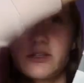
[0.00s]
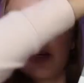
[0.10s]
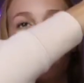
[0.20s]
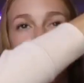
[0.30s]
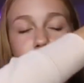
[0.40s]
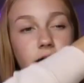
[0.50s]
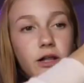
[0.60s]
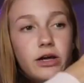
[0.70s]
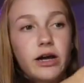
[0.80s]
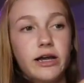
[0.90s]
this cute pink
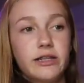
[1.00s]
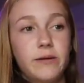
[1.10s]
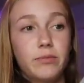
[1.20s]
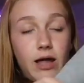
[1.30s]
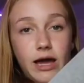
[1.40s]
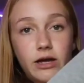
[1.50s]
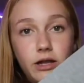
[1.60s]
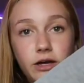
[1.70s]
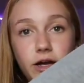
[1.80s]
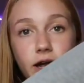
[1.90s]
color and then a black
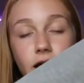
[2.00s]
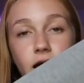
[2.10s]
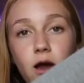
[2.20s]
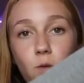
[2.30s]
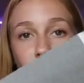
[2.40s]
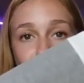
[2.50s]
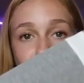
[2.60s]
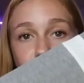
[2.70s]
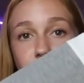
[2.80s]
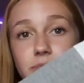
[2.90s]
color with
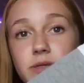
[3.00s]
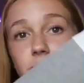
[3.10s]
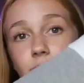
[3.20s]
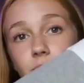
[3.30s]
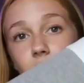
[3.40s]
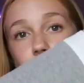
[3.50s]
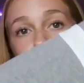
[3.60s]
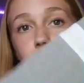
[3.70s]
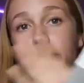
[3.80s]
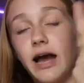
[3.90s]
white stripes.
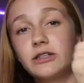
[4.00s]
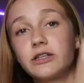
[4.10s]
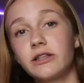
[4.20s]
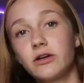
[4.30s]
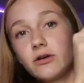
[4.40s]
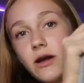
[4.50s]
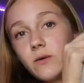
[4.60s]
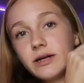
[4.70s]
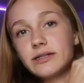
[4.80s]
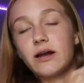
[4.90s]
But yeah, I just got the gray
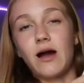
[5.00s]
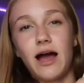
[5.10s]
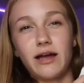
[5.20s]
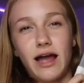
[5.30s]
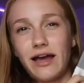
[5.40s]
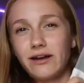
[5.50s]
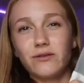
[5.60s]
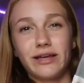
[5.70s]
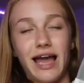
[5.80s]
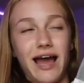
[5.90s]
one because I
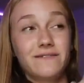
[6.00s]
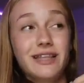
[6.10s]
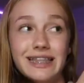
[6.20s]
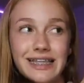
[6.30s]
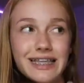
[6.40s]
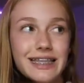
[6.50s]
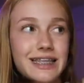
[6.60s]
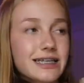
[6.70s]
don't like have anything like